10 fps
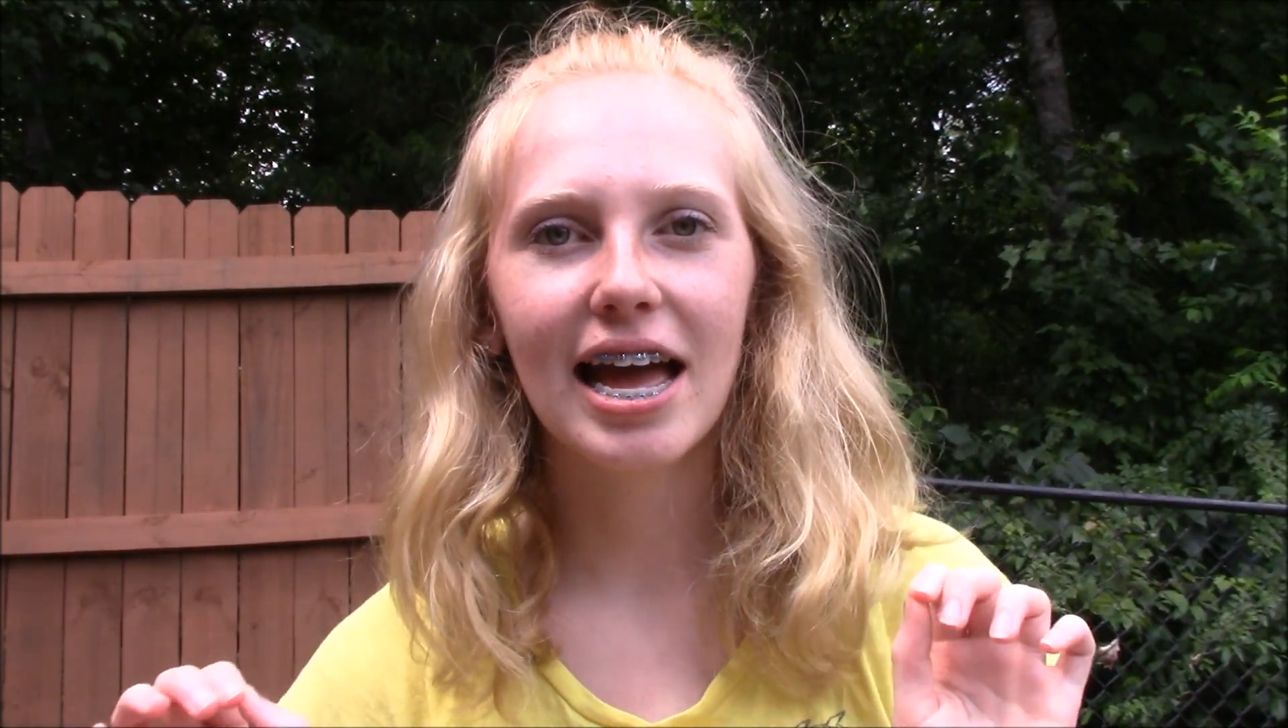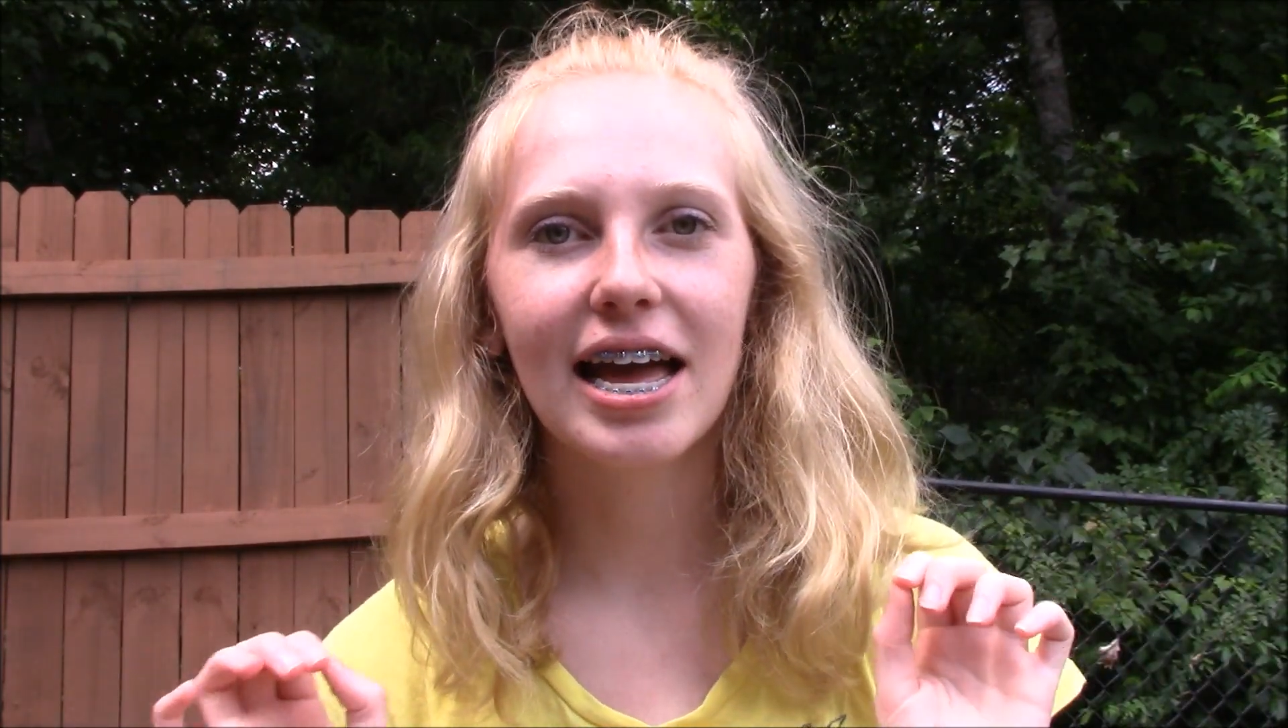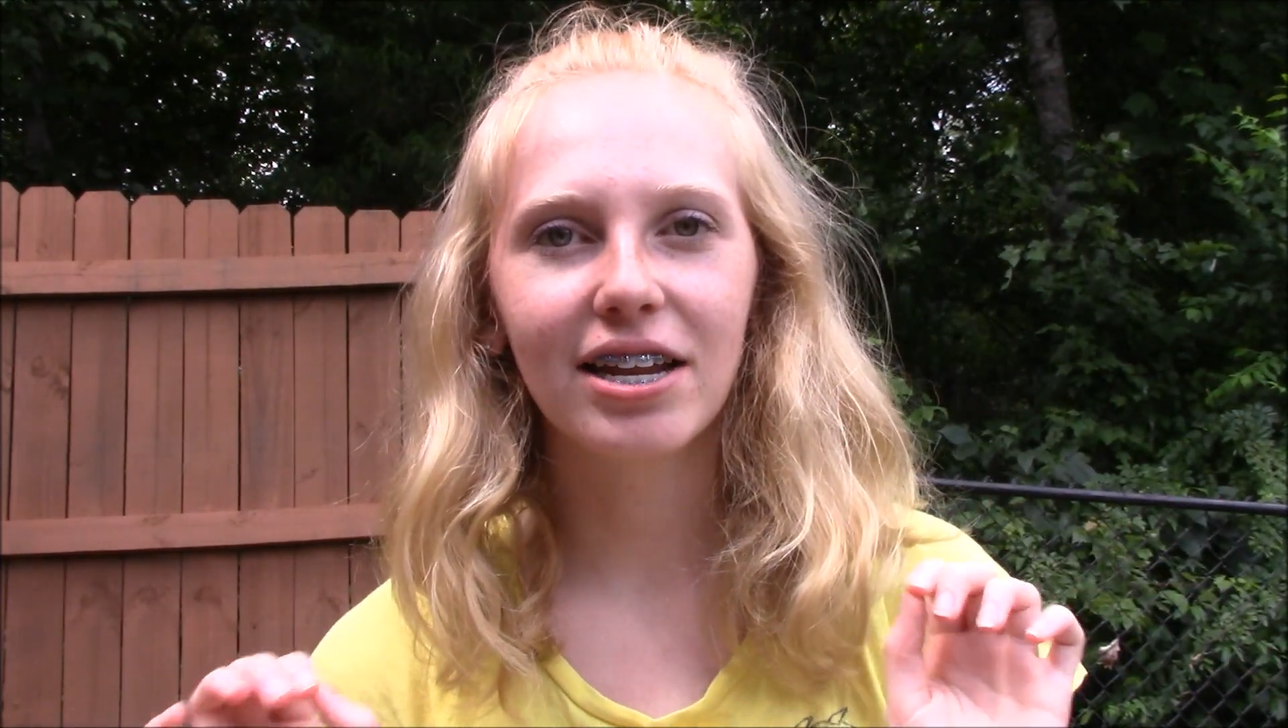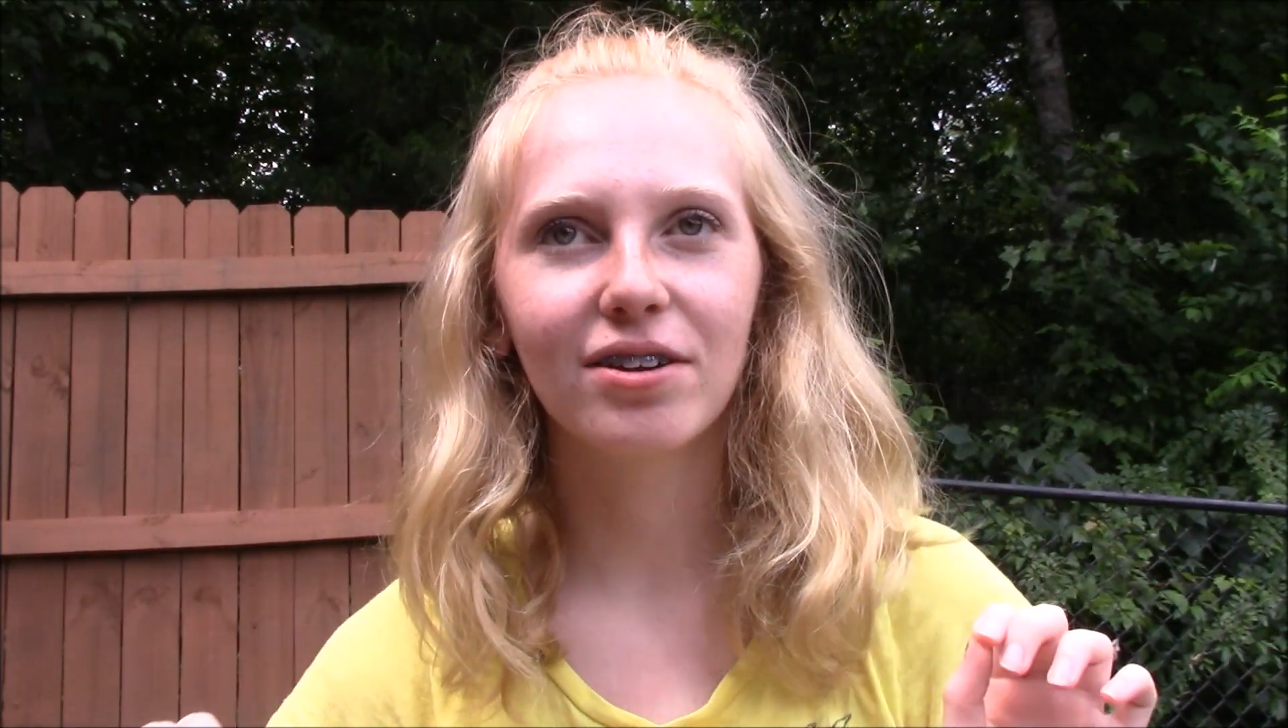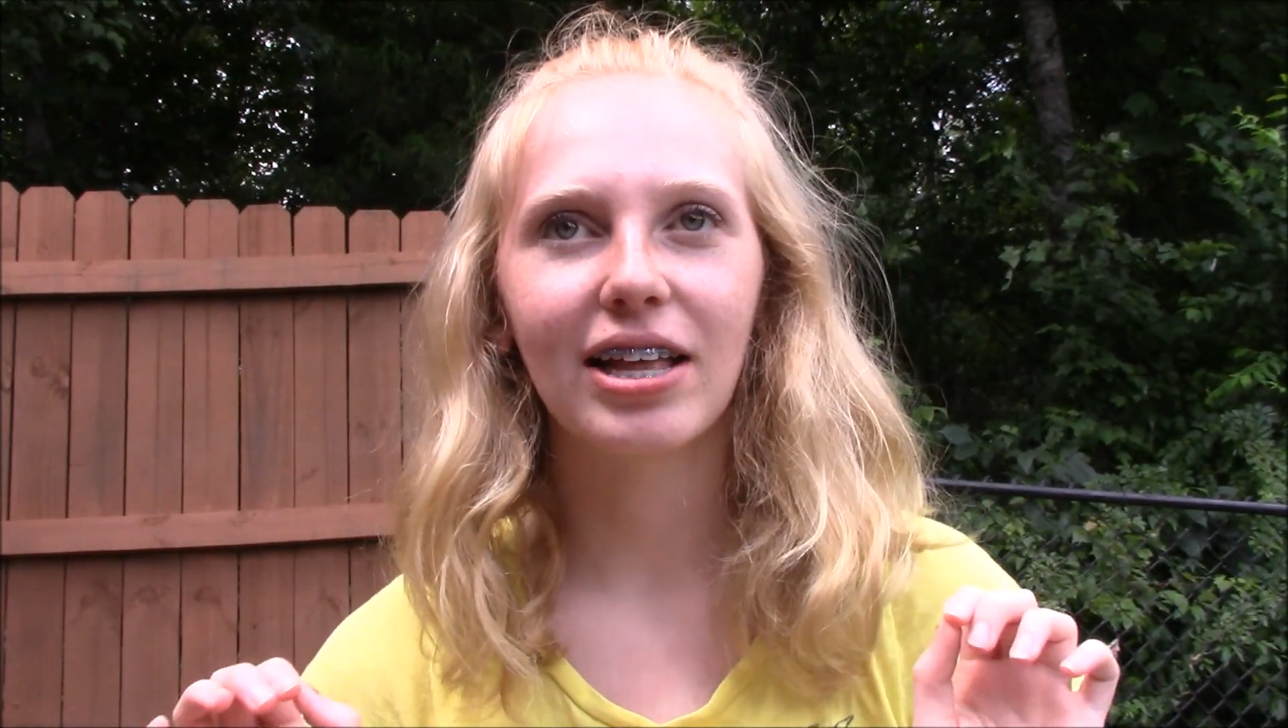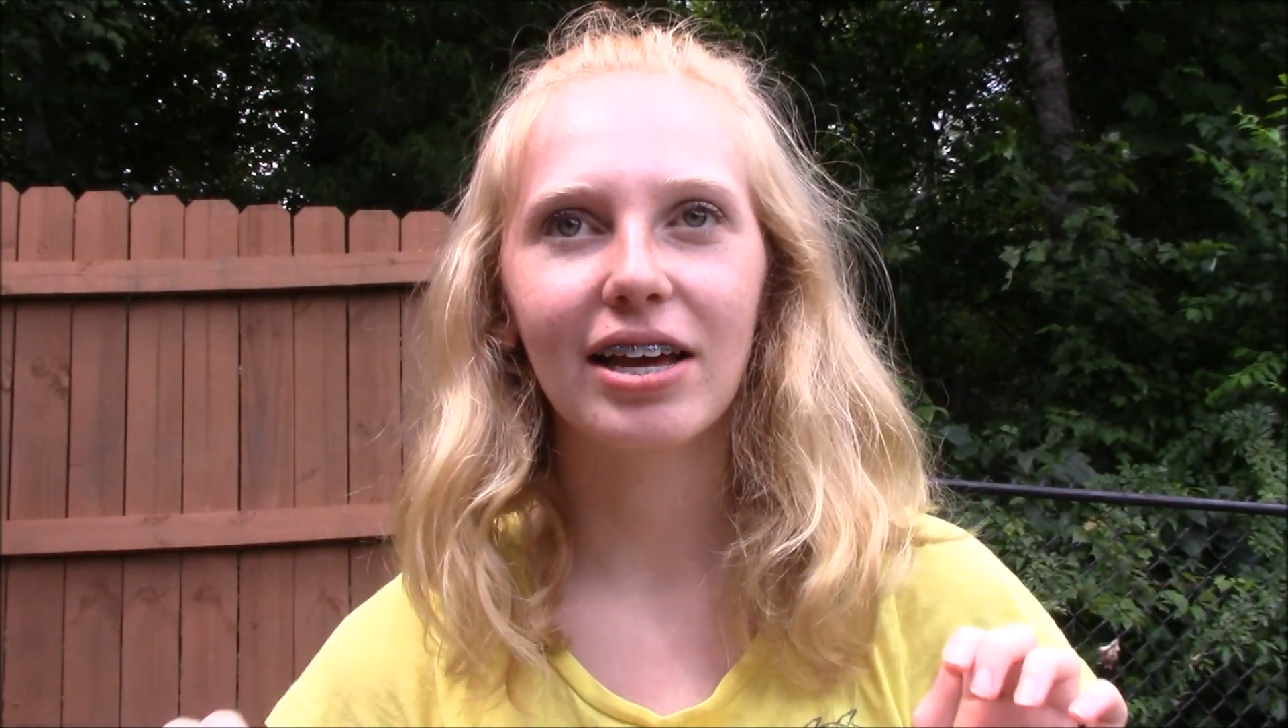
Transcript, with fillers: and you're